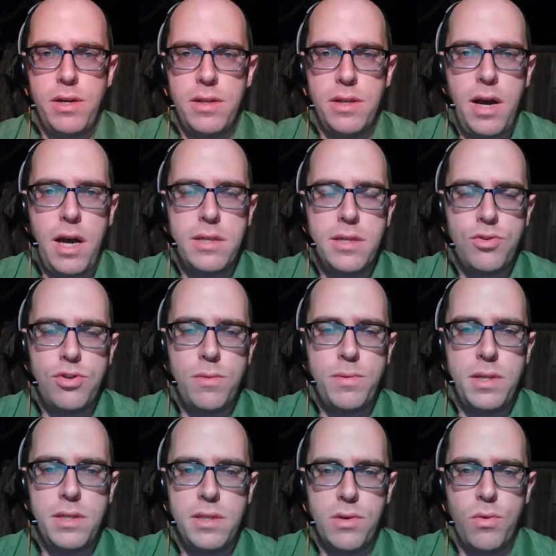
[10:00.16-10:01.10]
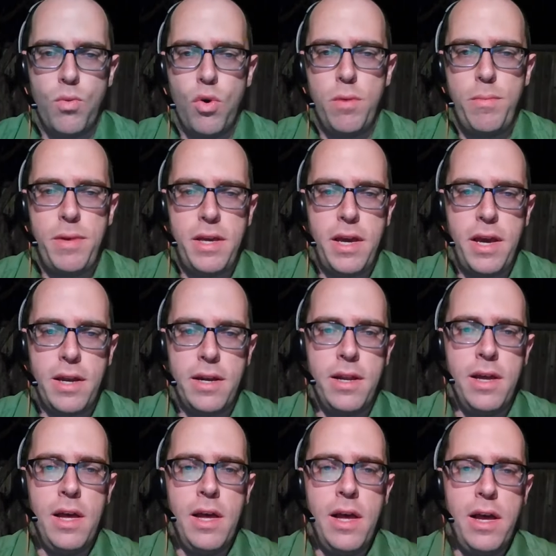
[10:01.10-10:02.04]
in the Gaza Strip since the war began
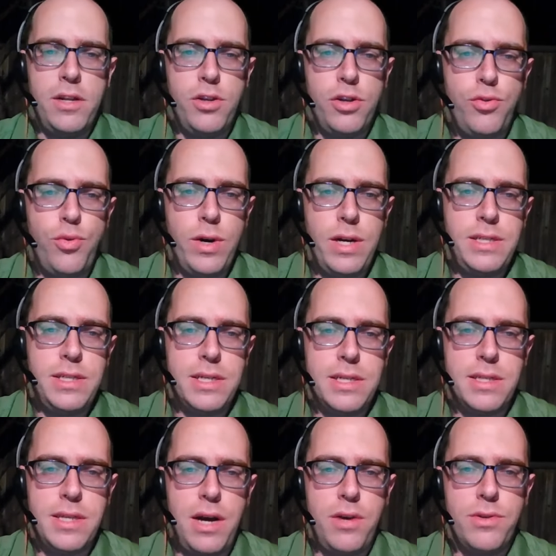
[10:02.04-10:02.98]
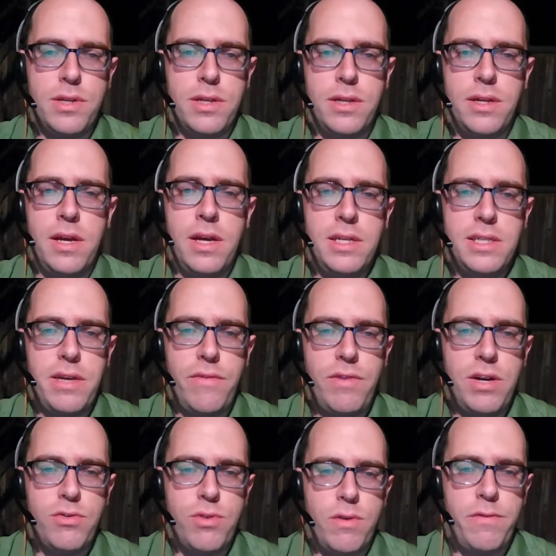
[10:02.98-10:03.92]
to
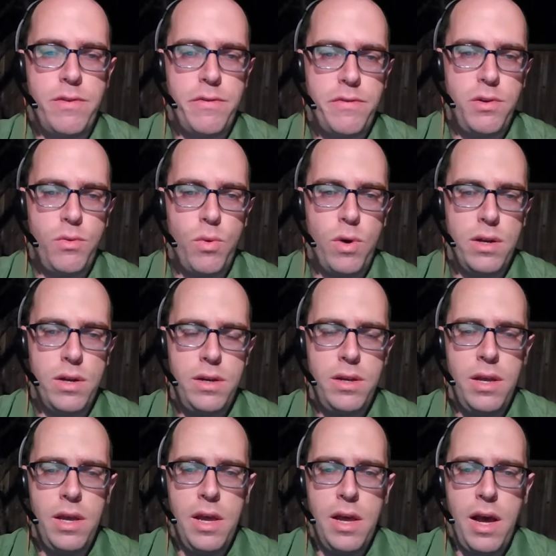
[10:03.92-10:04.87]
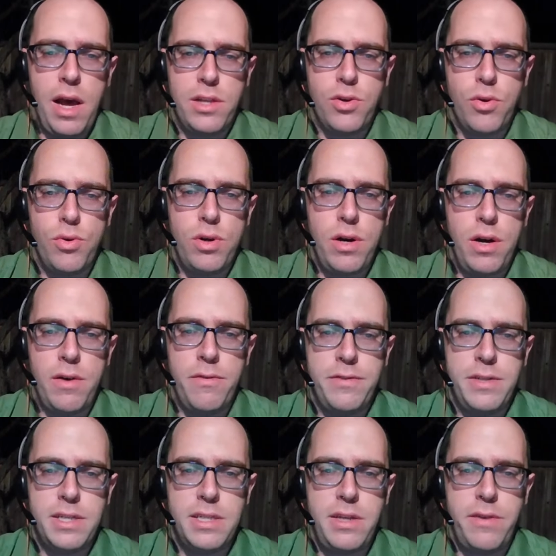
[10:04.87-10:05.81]
26,751. A total of
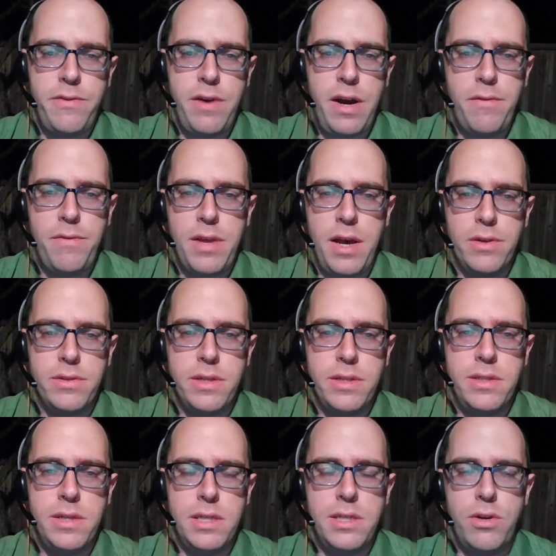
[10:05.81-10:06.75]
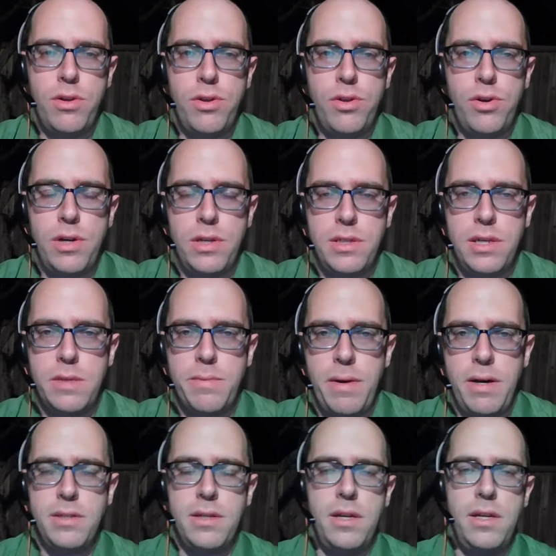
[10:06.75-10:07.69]
65,636
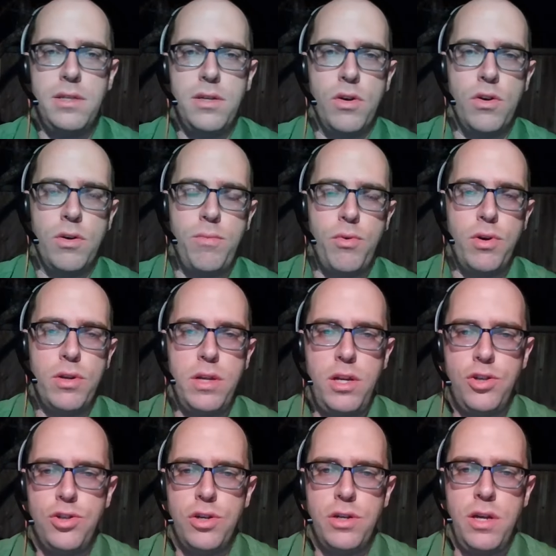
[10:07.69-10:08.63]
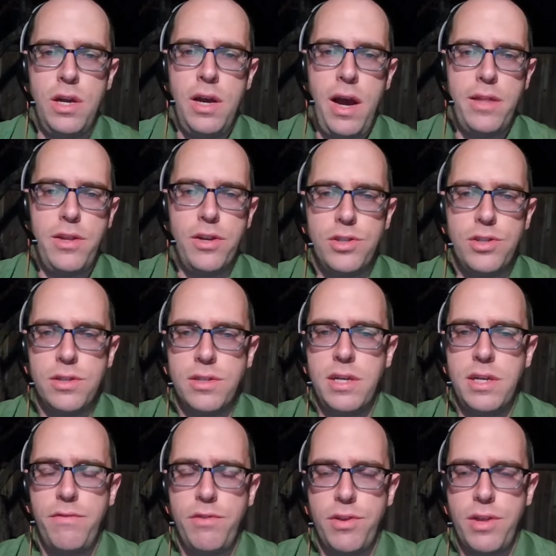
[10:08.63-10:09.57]
Palestinians are reported injured, and there are still
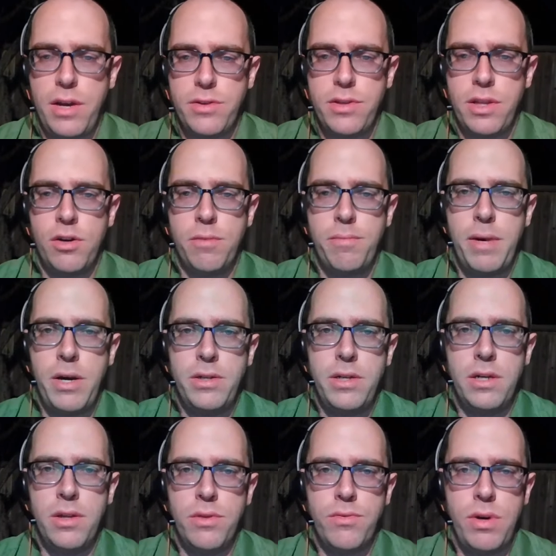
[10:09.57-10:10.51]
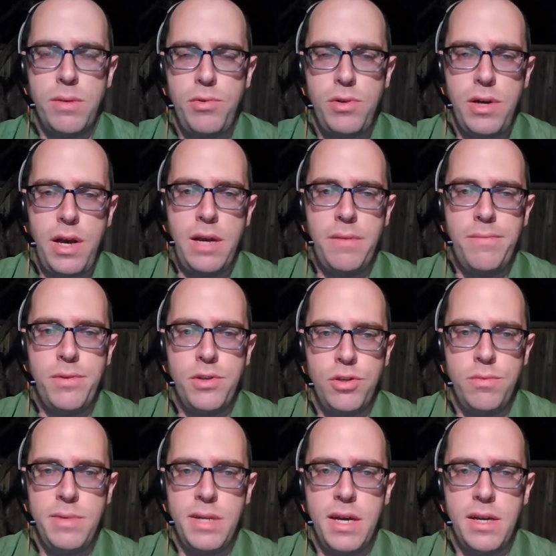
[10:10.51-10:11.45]
several thousand that are buried under the rubble and
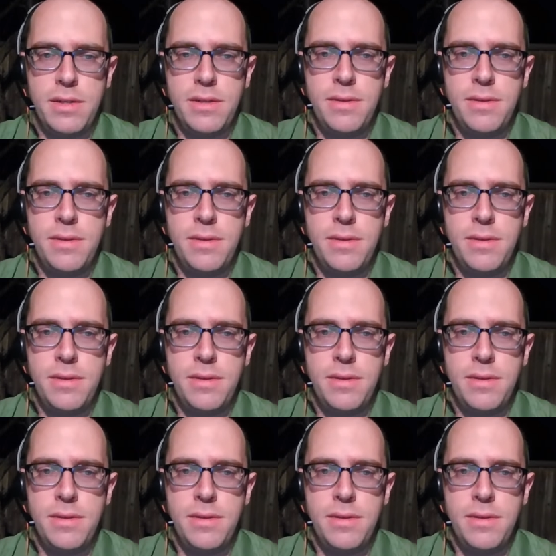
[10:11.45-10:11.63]
presumed dead.